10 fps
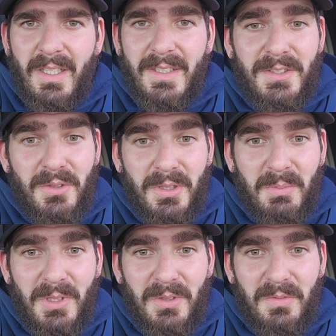Sorry,
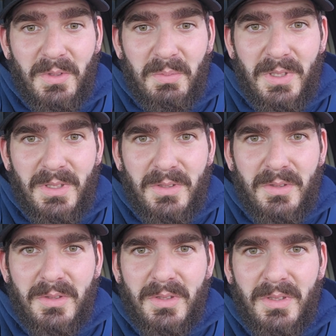I'm all over the
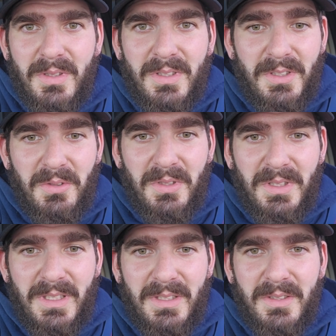place, new to
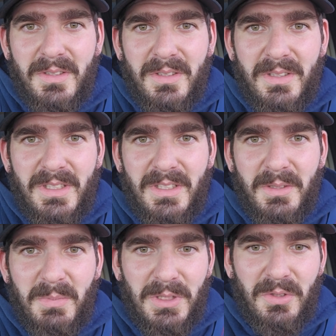this, sitting
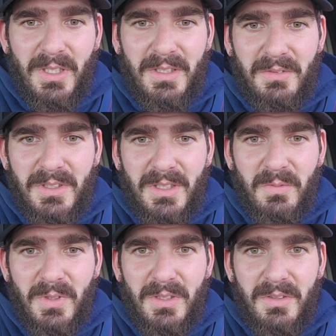in my truck outside
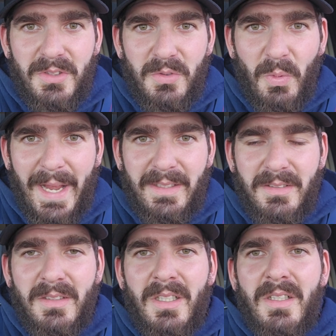of work,
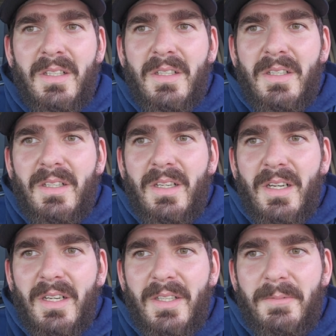sweating.
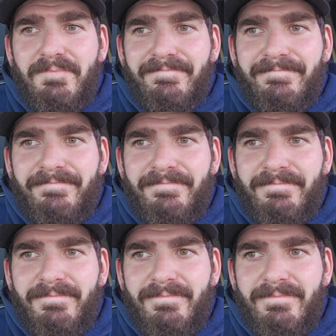So
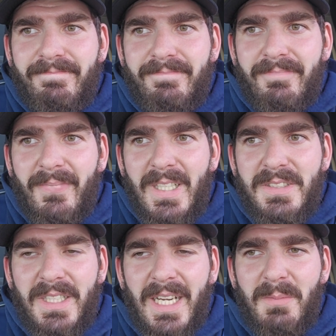
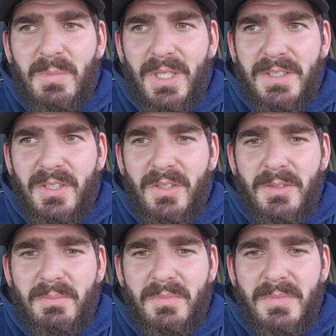yeah, I brought it
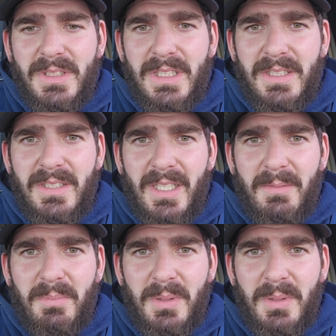home, set it up,